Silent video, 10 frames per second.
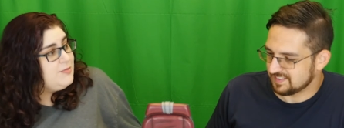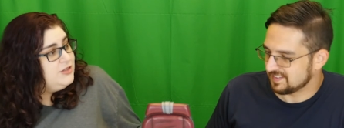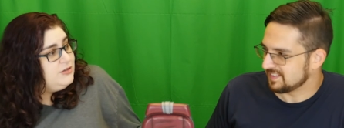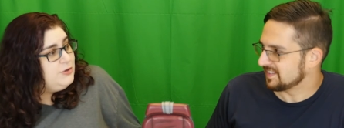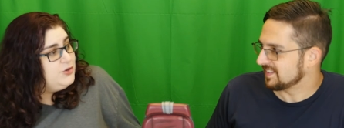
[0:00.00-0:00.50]
Speaker 1: I'm a
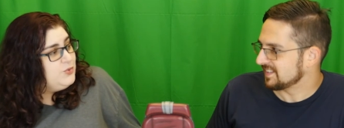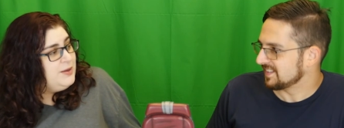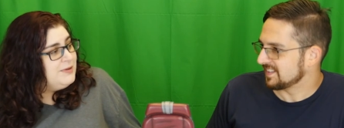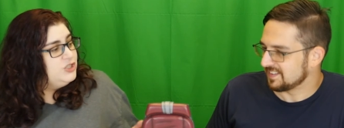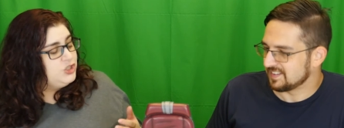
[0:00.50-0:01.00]
little blown
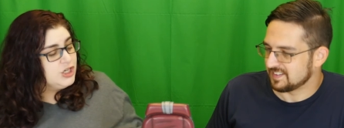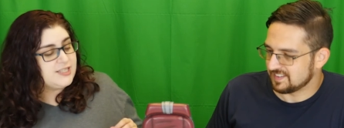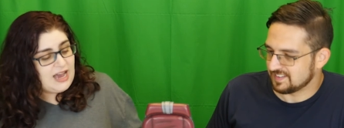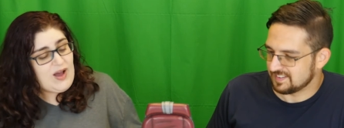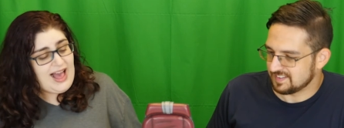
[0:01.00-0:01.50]
away by
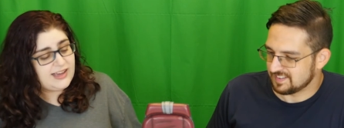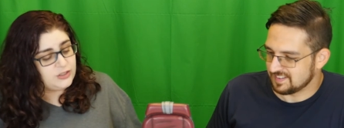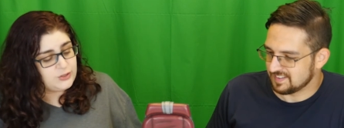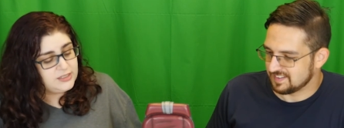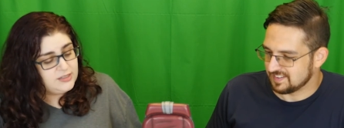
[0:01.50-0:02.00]
just how
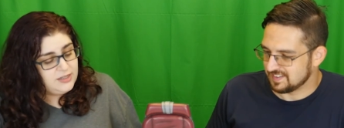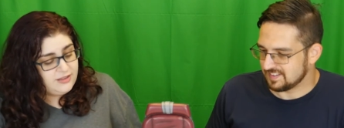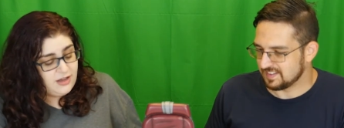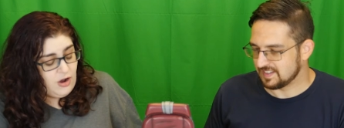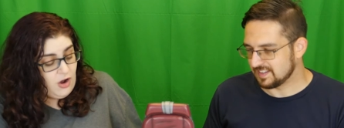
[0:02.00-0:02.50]
accurate
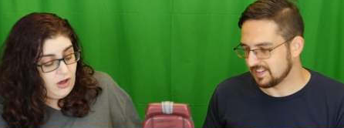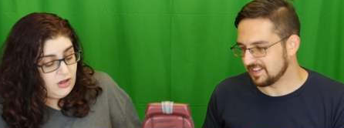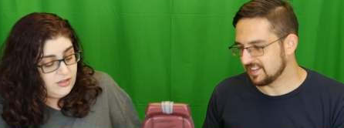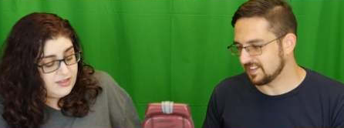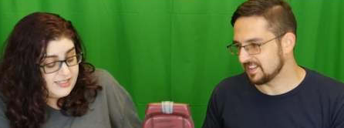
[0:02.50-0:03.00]
they all
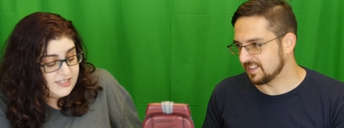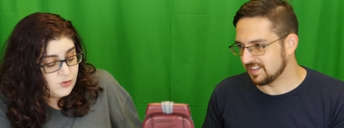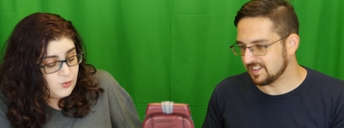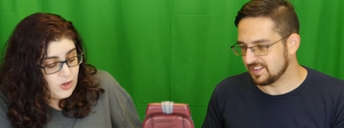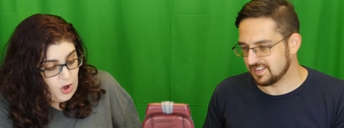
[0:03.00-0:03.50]
this
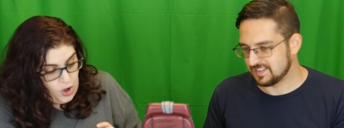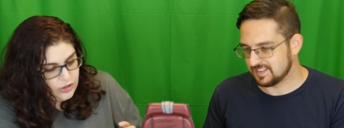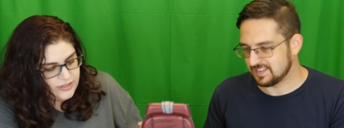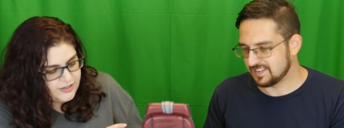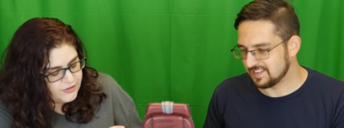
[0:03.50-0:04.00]
is with
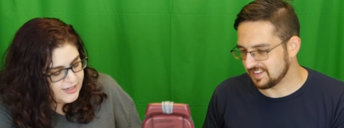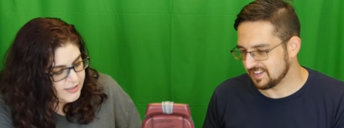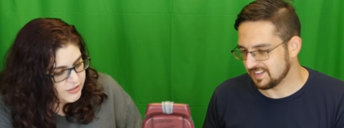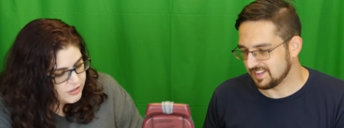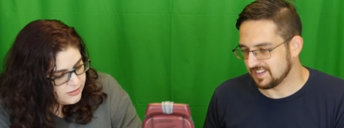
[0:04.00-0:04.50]
all the different
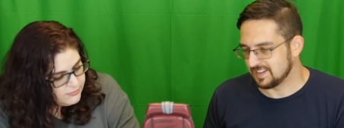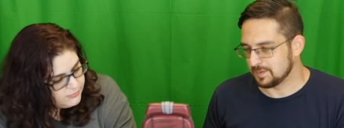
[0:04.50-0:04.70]
texture.